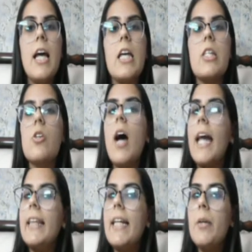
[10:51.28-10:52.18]
So I
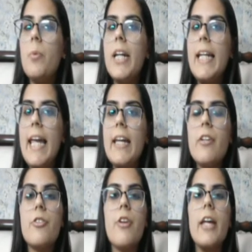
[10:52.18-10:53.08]
think we take
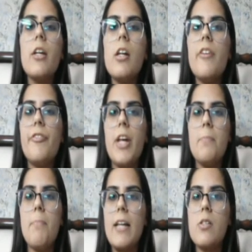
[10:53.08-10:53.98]
in regular feedback.